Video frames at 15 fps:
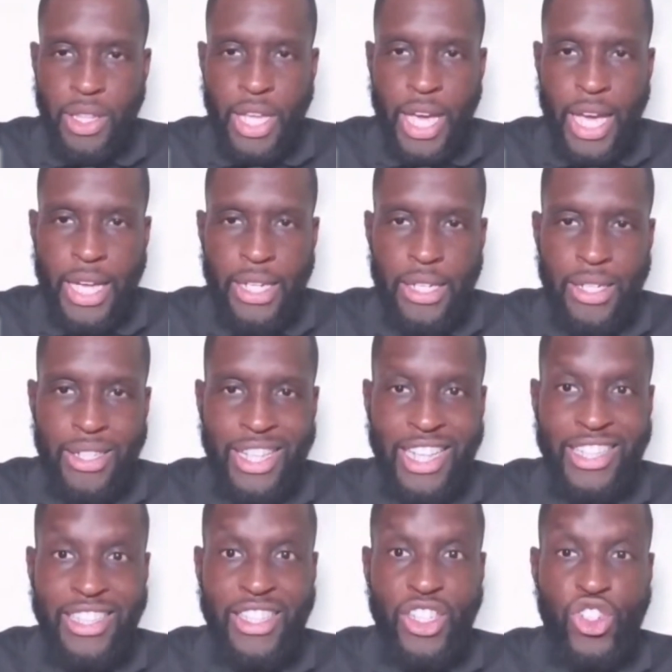that
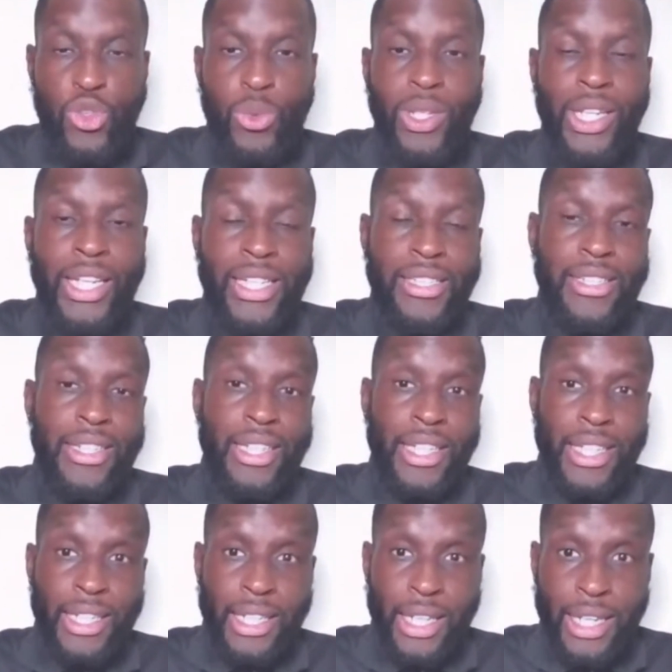that the teacher would lay into the
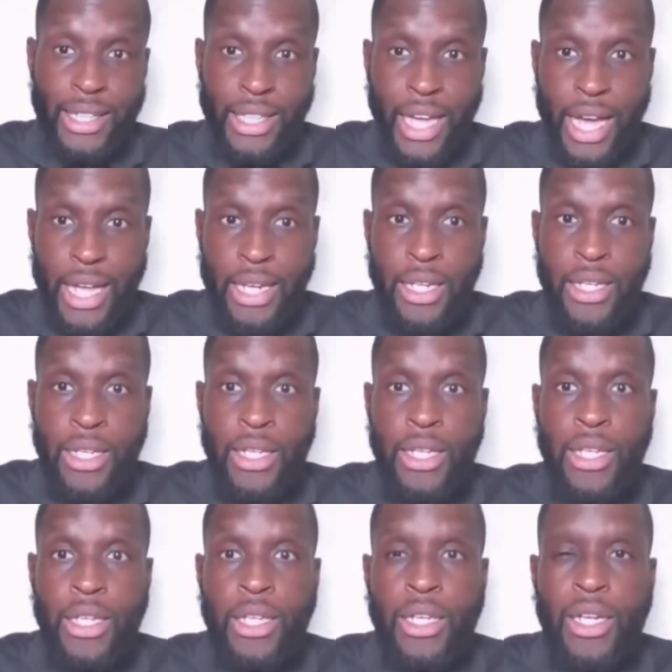kid like that,
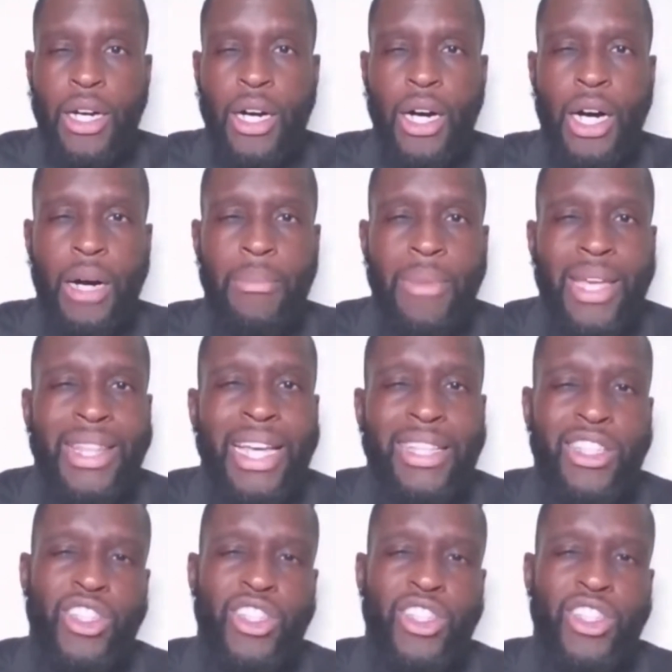um, and